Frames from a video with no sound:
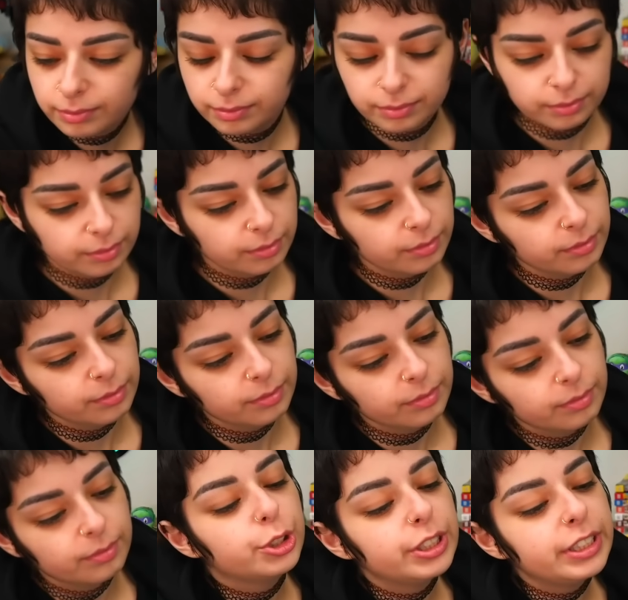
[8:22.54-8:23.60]
much did I say
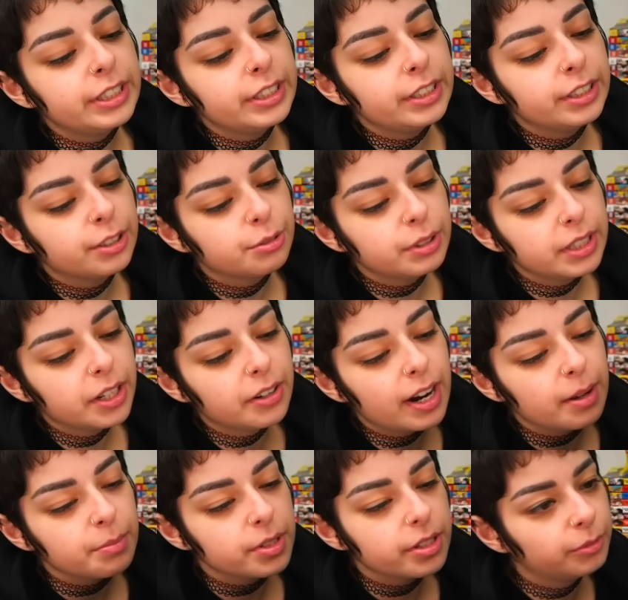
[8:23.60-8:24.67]
again? 33
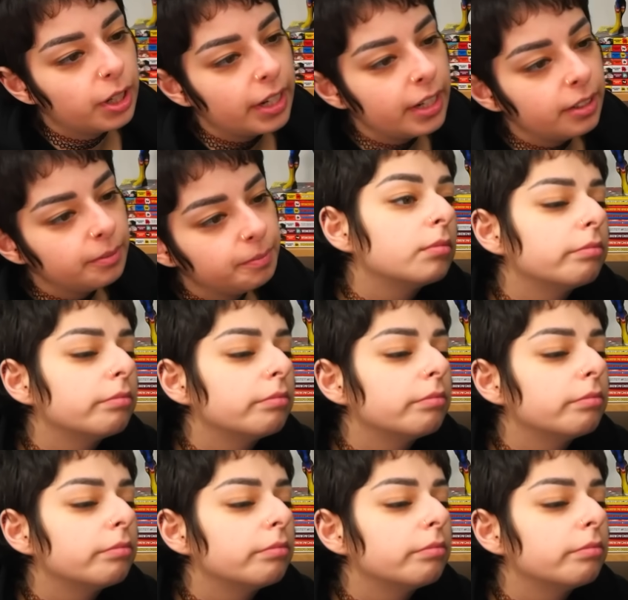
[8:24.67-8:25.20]
grams, right?